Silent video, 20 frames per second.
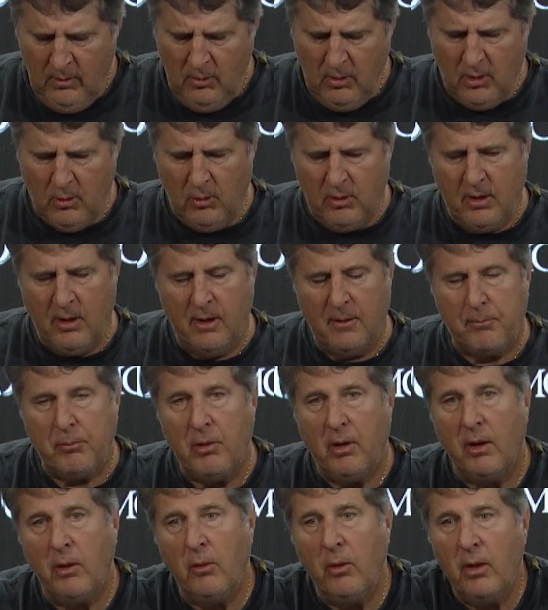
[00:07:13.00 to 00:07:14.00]
Well, we got to
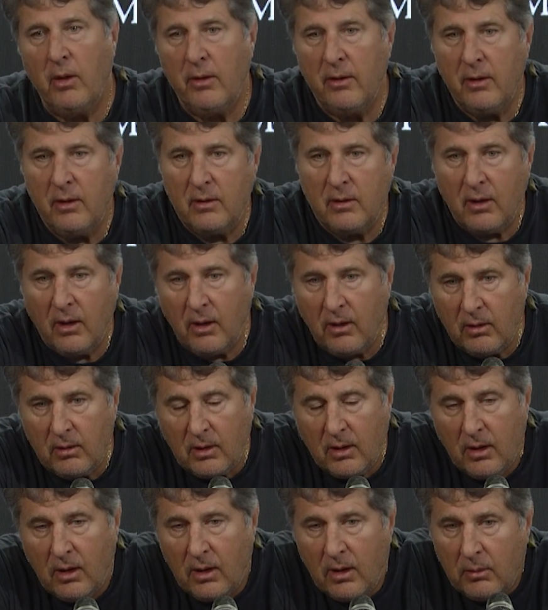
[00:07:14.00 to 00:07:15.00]
play well the entire
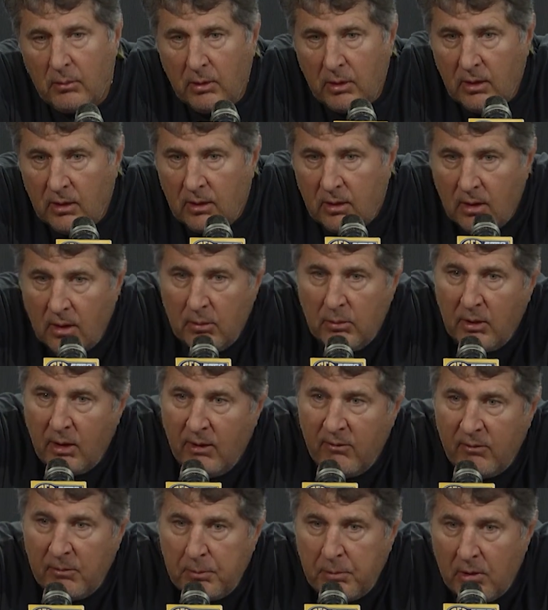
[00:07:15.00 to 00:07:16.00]
time. Anytime you
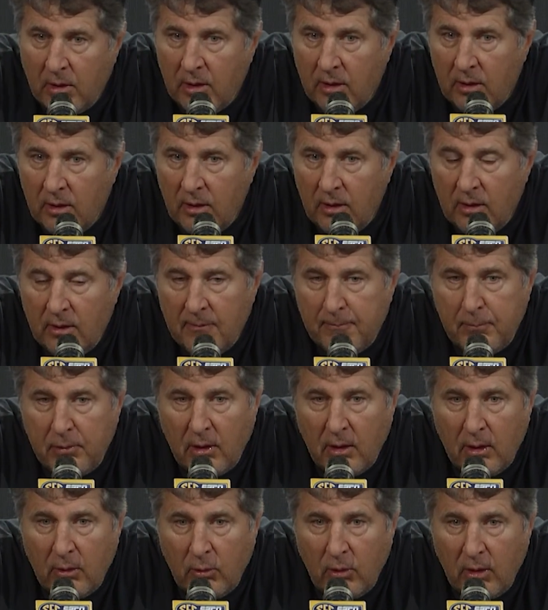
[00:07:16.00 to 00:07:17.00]
have a play, you need to
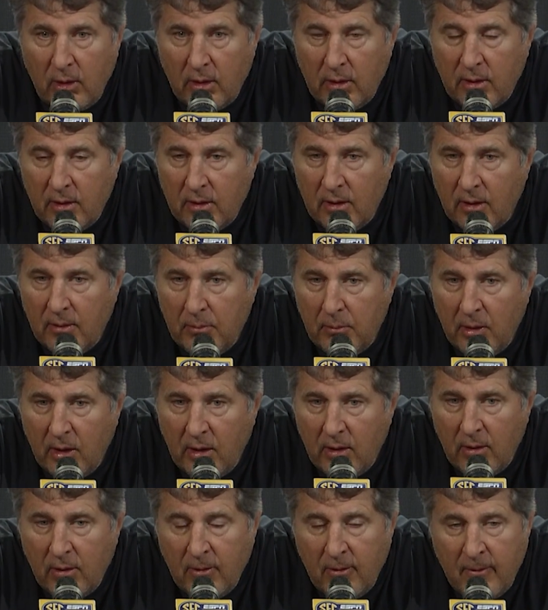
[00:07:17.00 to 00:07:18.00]
play well, and it doesn't
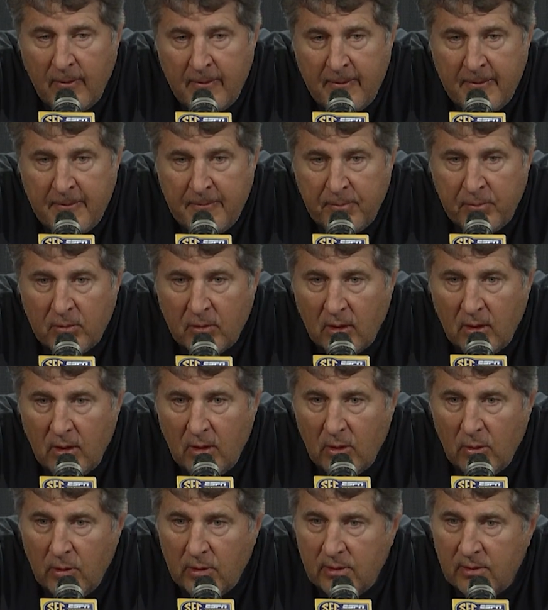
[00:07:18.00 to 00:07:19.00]
matter, you
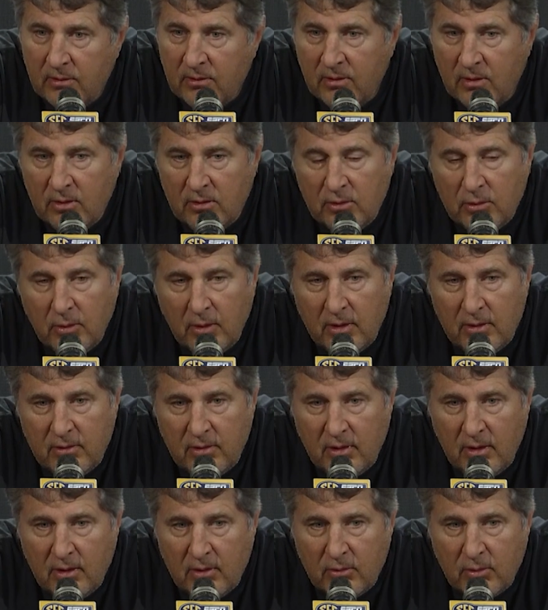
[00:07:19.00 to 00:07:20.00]
know, what the
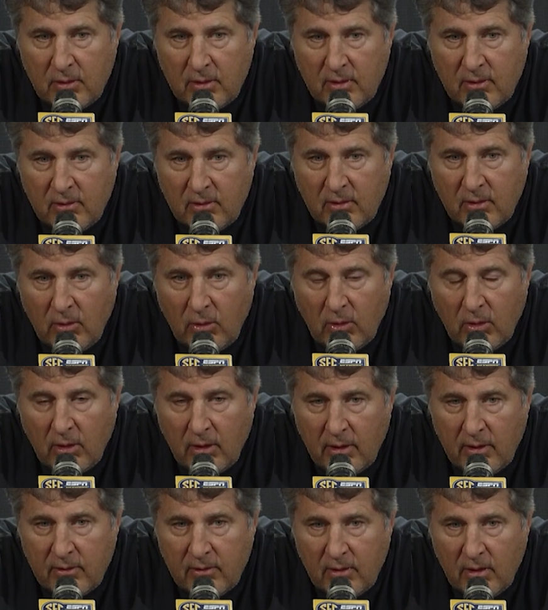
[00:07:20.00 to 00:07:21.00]
situation is, what the
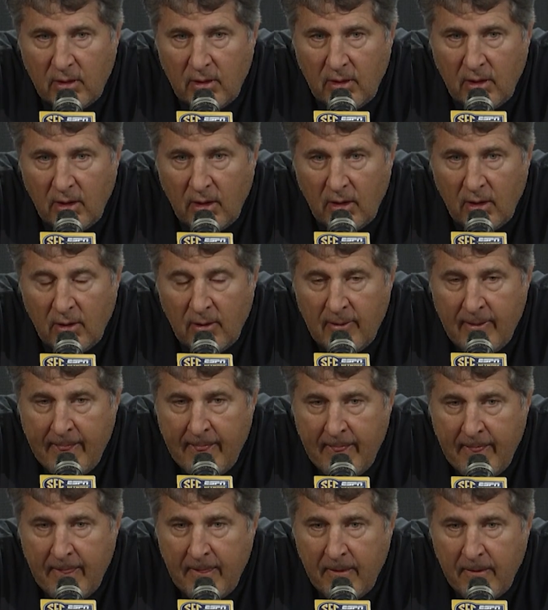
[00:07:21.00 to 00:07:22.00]
score is, and
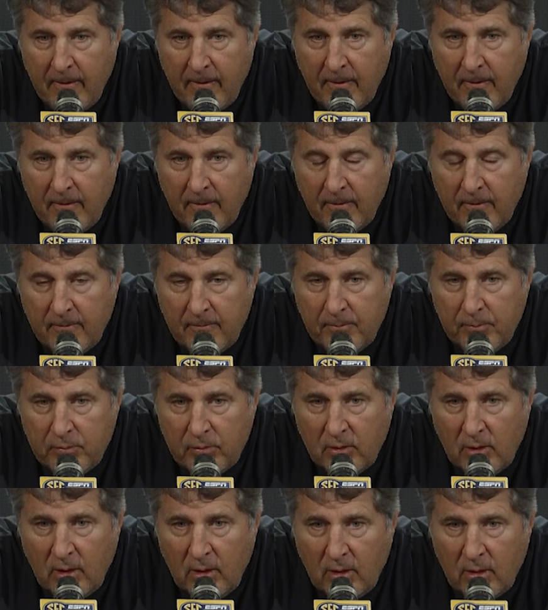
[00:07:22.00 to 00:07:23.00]
you
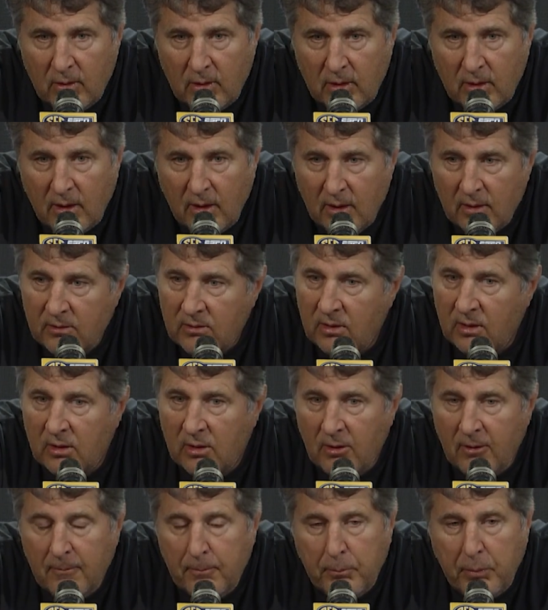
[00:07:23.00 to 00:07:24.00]
know, you can't sit
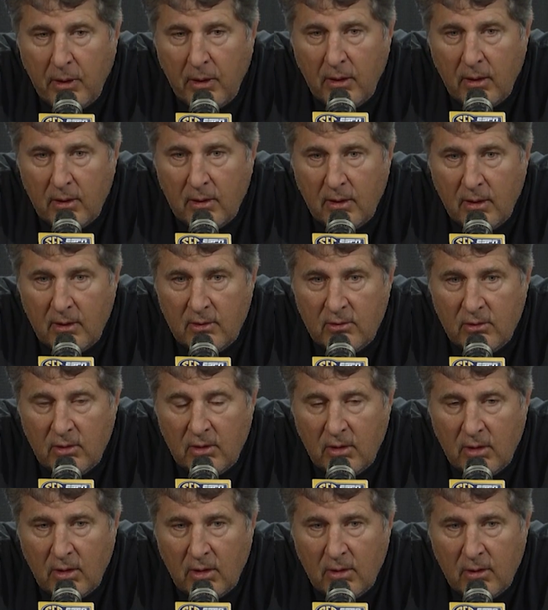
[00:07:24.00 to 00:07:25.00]
there and pay
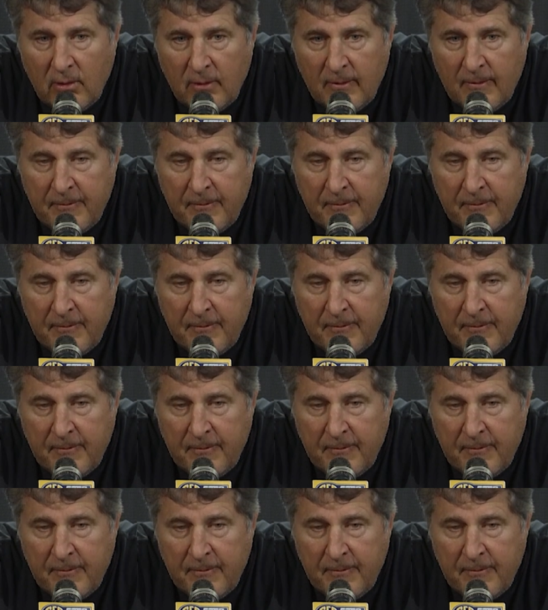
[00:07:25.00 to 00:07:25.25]
attention to